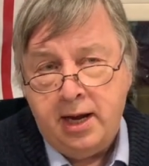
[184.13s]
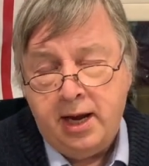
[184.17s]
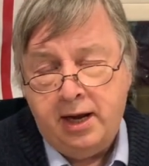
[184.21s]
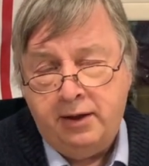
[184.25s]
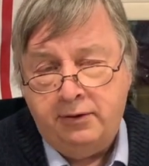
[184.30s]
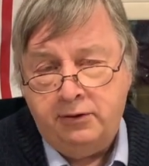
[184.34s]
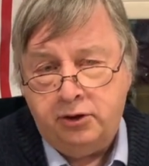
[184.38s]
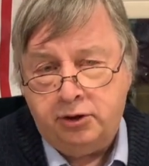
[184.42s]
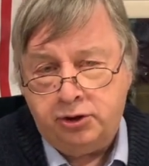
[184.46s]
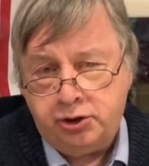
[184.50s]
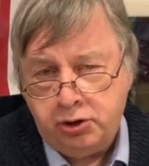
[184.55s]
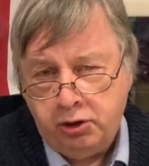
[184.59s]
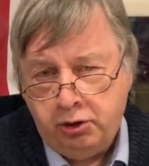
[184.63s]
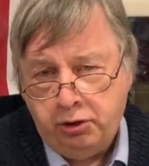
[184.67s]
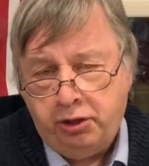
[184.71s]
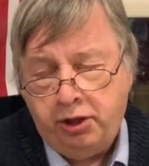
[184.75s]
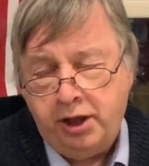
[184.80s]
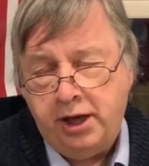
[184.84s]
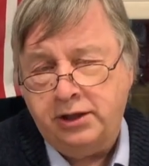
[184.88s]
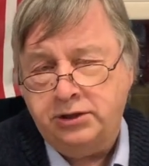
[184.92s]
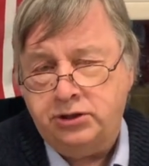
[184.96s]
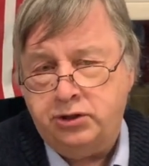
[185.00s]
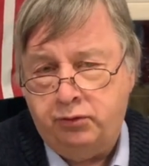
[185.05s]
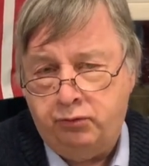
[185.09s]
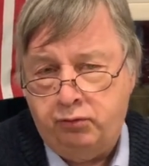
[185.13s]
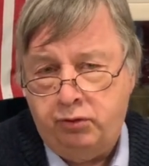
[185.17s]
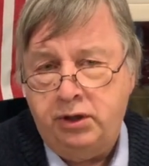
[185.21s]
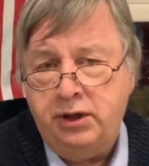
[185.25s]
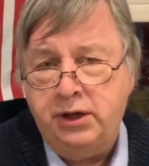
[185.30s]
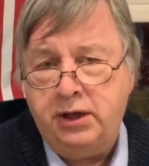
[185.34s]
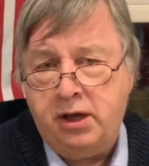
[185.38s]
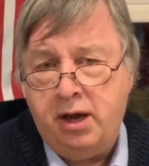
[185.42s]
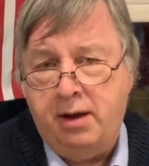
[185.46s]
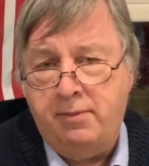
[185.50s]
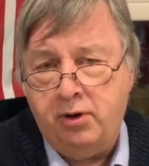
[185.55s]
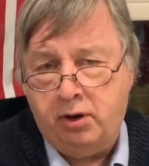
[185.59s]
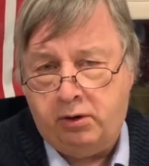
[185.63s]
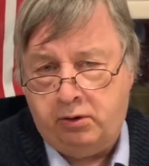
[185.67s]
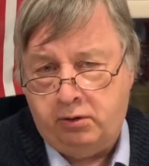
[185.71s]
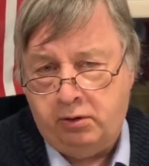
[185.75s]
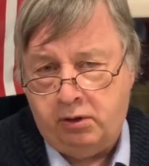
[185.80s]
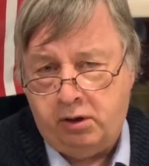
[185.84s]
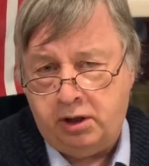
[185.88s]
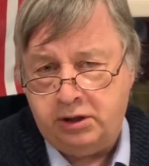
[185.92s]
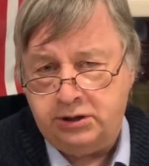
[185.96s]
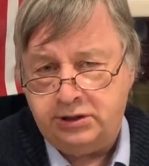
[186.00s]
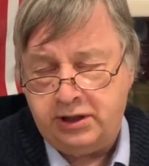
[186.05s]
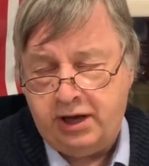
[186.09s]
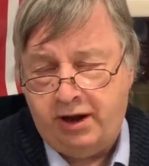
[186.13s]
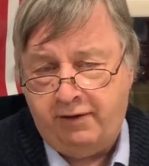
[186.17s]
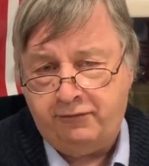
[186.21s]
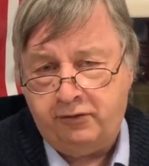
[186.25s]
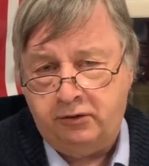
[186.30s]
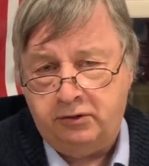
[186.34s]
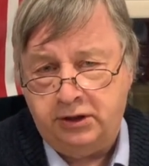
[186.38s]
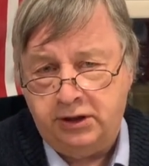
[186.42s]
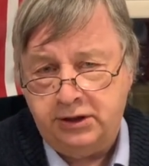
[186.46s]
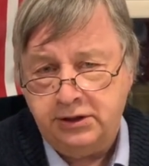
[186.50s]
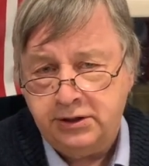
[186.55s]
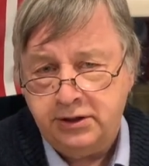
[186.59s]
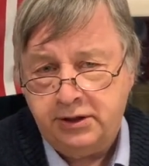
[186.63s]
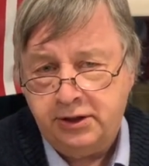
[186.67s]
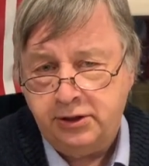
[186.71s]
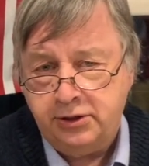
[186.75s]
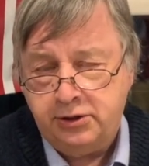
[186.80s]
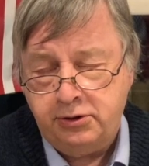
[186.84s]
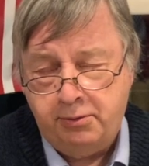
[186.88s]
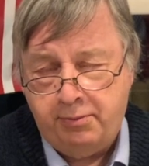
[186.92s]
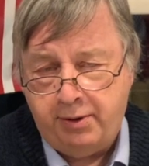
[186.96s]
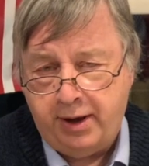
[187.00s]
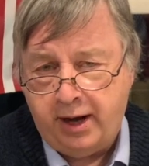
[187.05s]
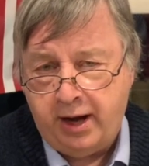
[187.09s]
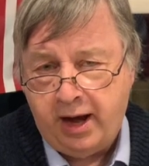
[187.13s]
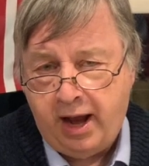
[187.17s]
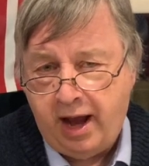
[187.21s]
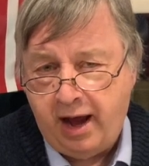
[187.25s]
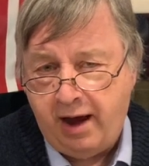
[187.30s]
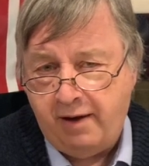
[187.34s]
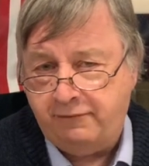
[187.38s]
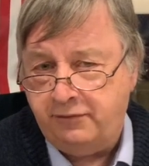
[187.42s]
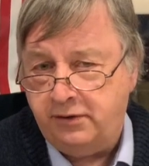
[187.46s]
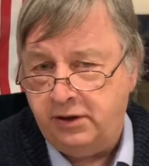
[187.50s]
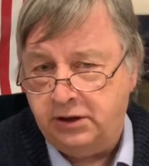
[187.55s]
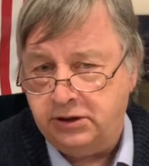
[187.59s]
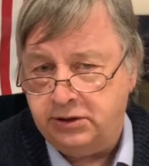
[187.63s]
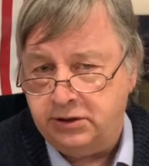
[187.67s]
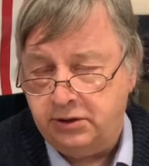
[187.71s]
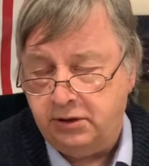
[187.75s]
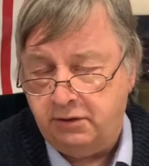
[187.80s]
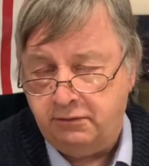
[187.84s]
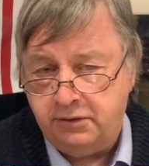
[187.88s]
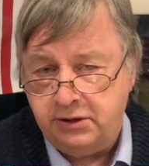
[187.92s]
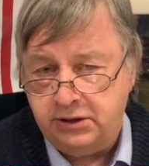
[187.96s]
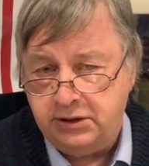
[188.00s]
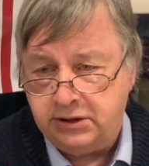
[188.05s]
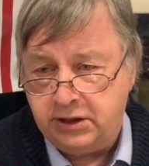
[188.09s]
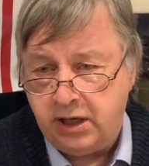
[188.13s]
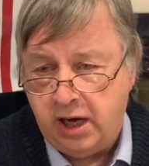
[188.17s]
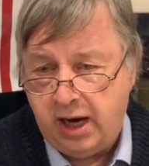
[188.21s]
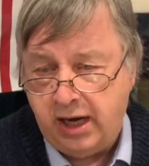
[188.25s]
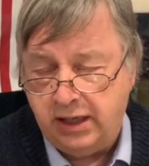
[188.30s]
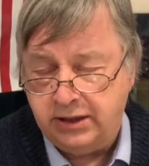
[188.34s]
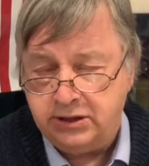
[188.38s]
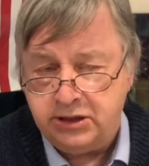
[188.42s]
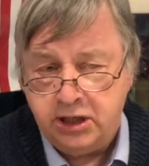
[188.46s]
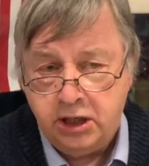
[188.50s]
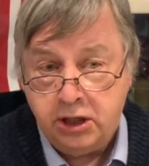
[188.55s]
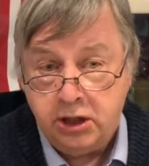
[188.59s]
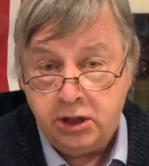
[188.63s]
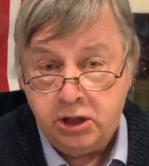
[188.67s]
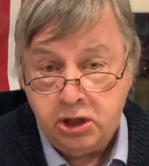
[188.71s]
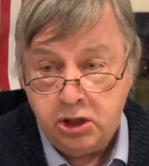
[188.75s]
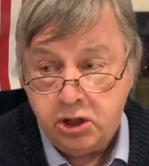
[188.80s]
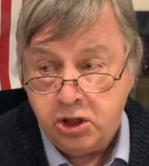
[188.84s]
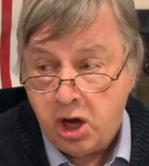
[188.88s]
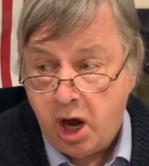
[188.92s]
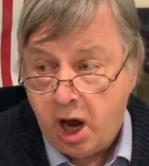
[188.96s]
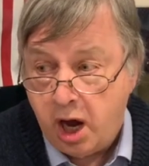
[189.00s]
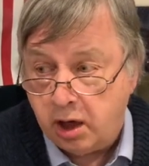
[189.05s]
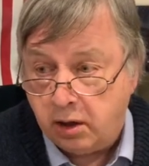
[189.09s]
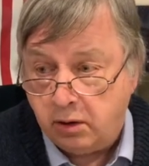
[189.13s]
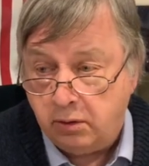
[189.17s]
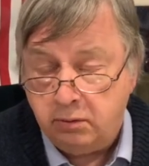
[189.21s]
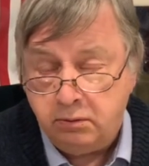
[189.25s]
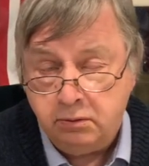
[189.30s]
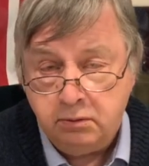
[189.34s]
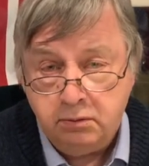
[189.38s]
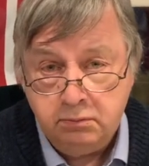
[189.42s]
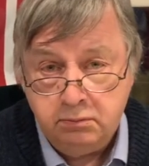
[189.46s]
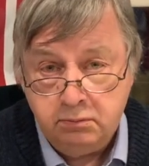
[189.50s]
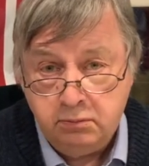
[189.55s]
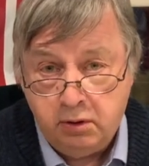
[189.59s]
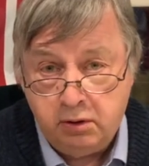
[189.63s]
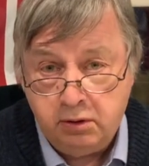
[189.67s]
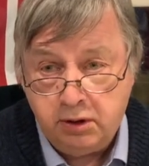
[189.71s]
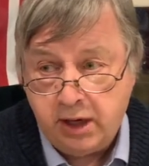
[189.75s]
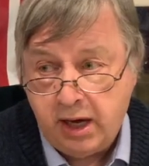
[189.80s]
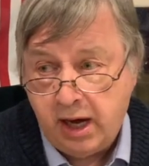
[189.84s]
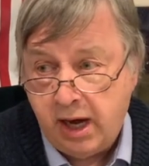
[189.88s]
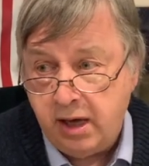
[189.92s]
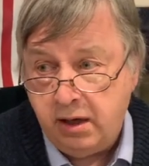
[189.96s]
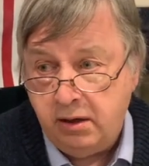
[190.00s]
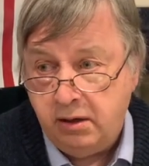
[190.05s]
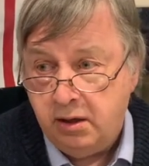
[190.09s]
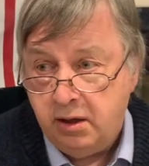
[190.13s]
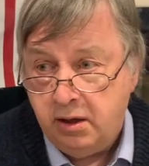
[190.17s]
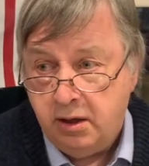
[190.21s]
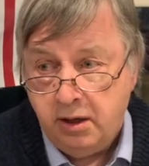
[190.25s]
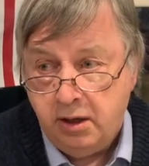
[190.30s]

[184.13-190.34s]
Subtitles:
And there are two things that really come across after listening to about a half dozen of these guys. Young, okay?